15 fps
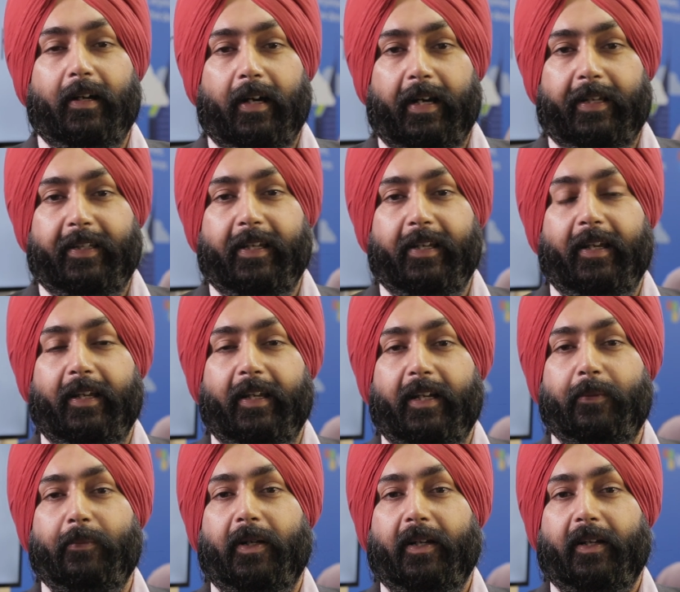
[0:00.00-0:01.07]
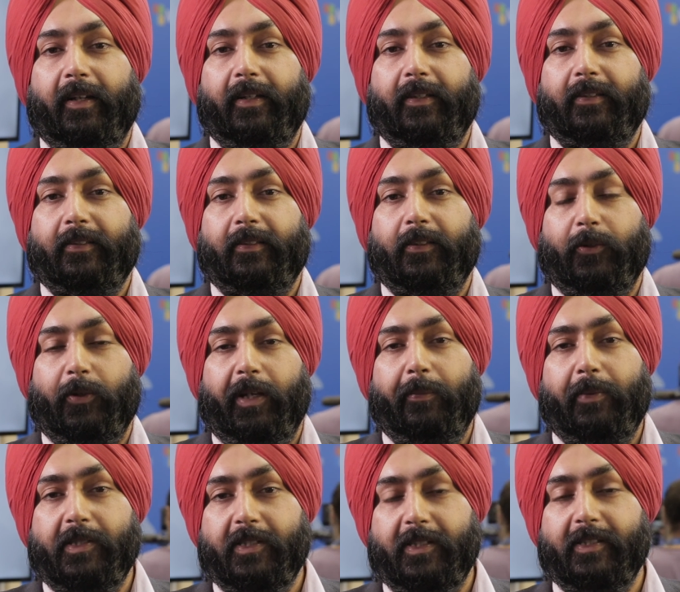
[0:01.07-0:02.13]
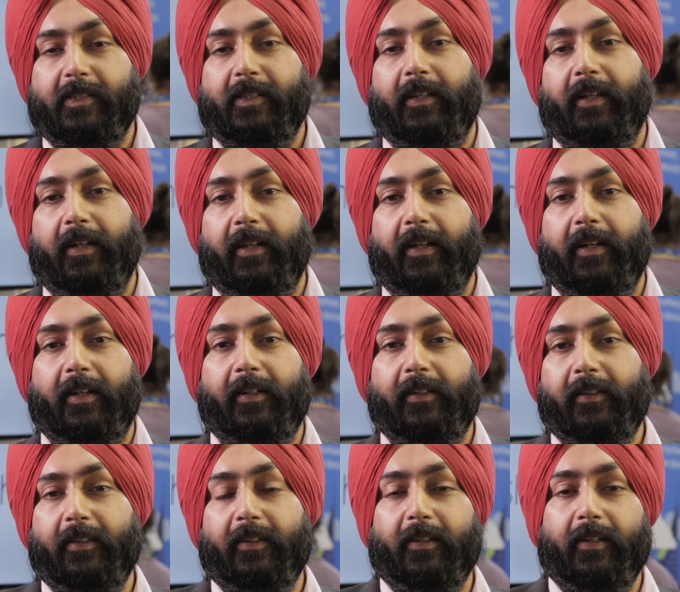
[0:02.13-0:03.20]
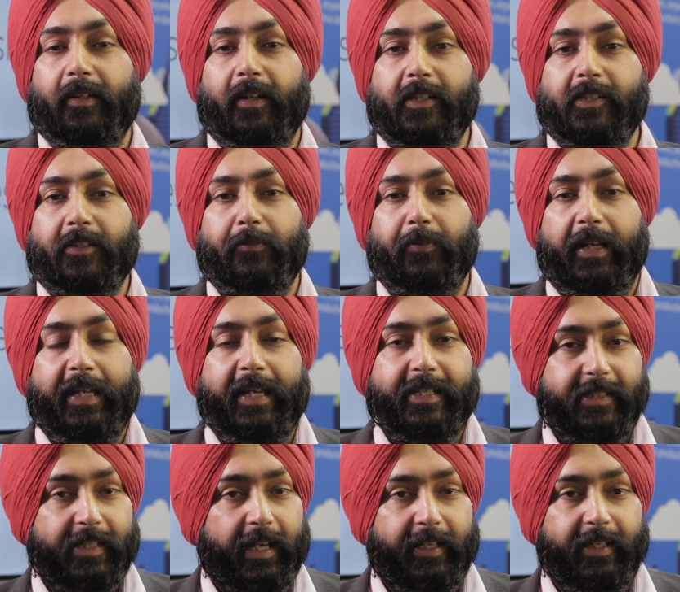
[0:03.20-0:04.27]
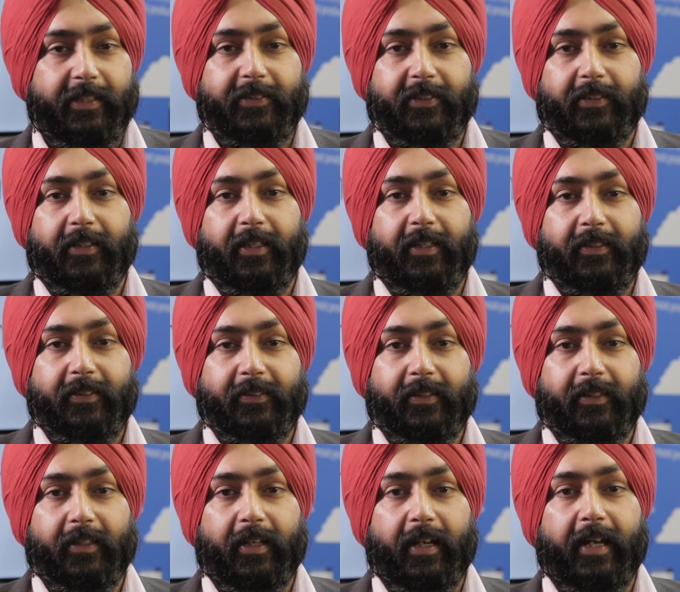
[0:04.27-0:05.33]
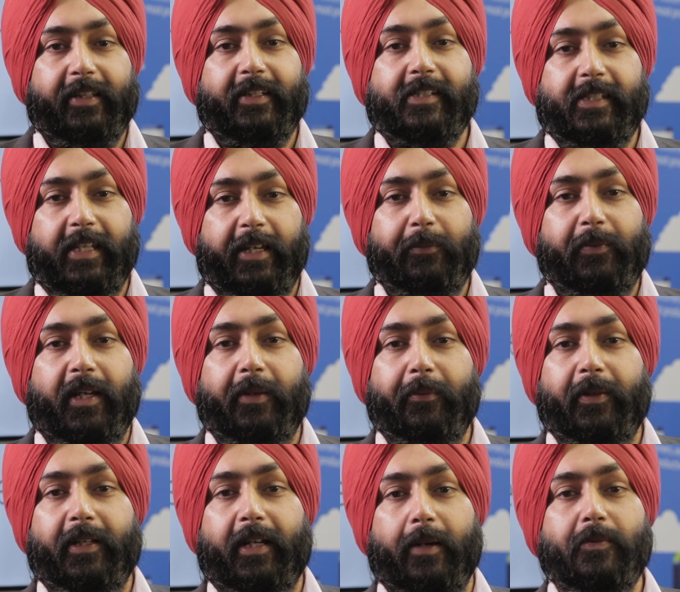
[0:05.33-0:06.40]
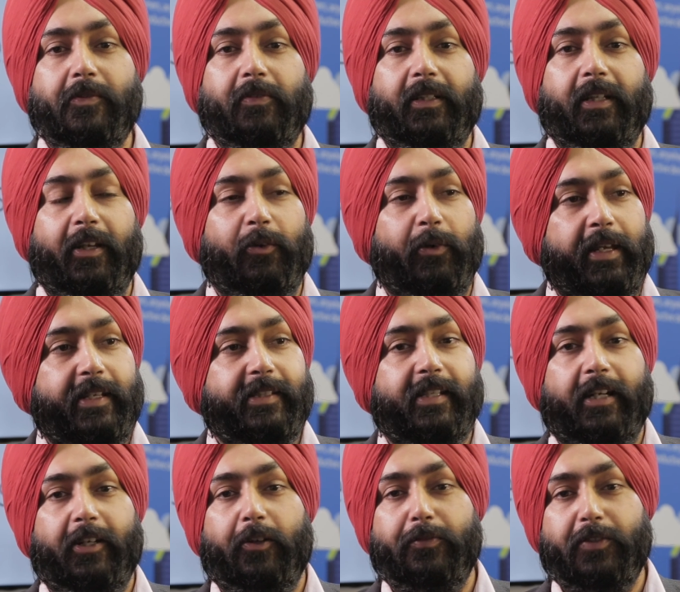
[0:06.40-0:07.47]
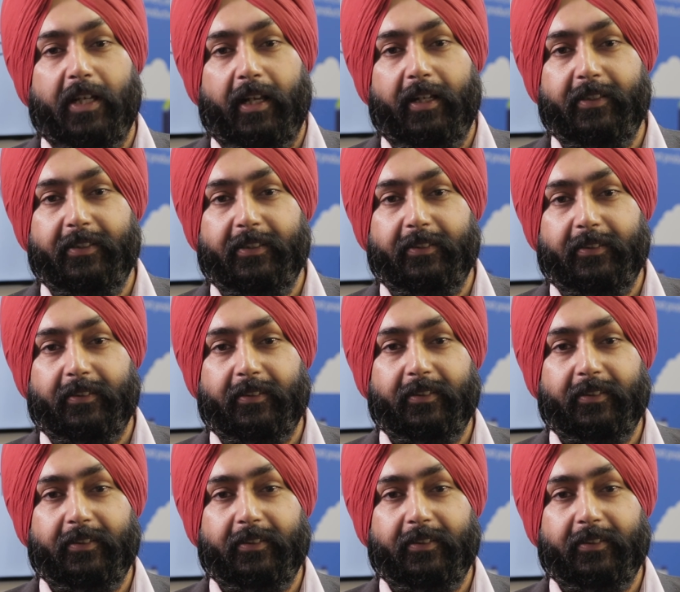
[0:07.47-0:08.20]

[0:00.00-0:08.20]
I think India market, doing business in India is a very exciting journey. At the same time, it comes with a unique set of challenges.